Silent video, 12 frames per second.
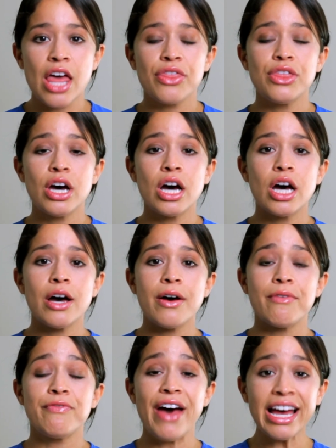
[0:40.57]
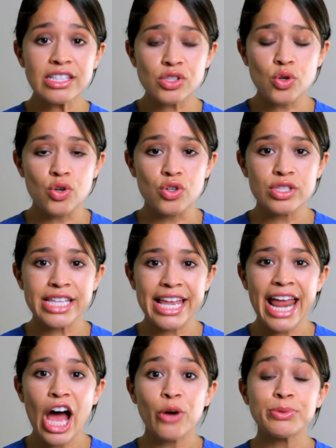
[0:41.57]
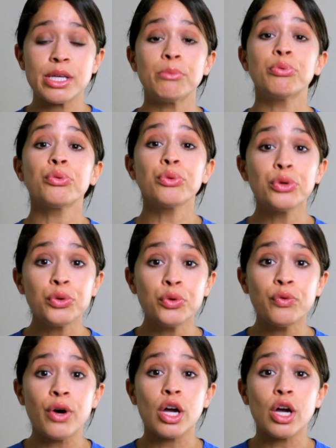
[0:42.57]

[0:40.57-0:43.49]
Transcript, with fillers: the vessels and helps improve